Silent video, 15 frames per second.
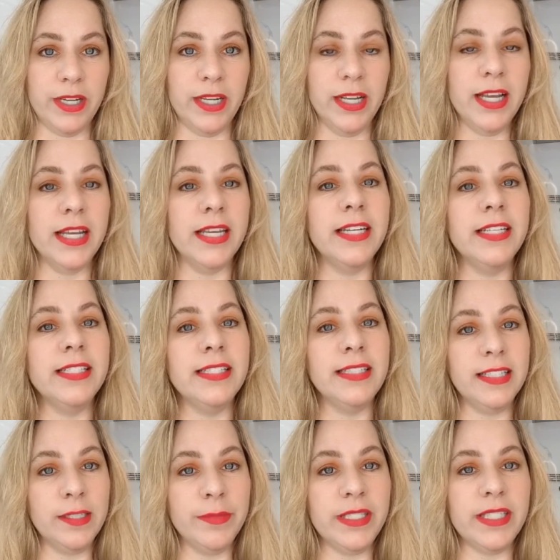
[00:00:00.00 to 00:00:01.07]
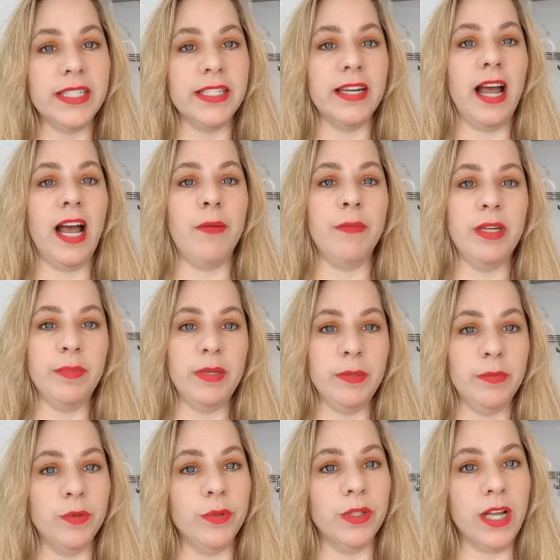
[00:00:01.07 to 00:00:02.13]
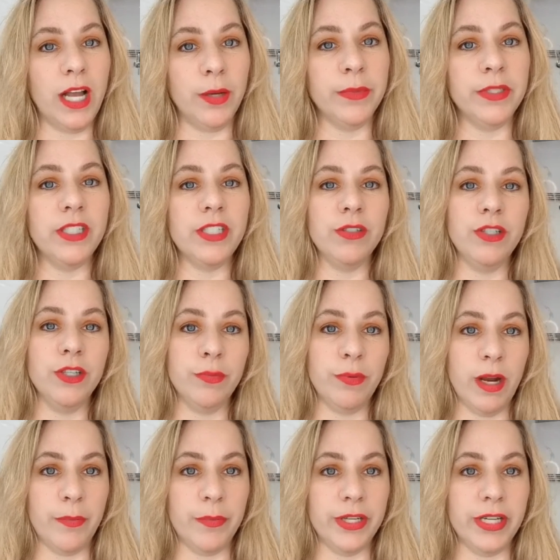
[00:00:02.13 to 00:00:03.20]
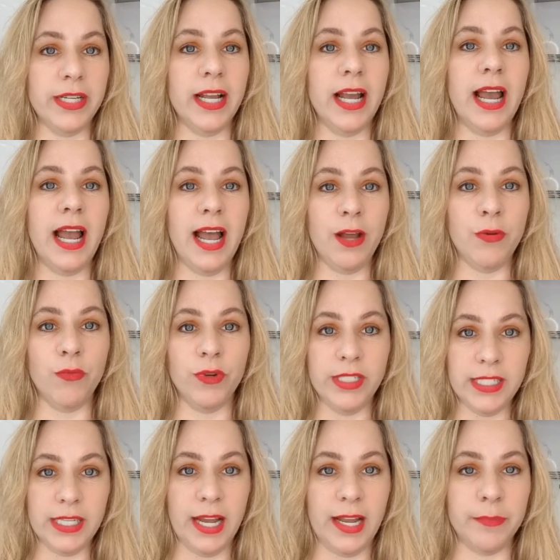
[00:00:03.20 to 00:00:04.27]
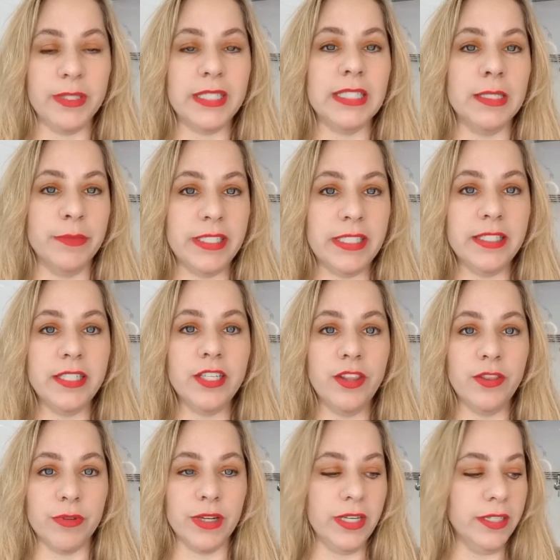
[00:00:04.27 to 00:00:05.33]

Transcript: it is limited how many people will come into your property at one time. It's limited to three.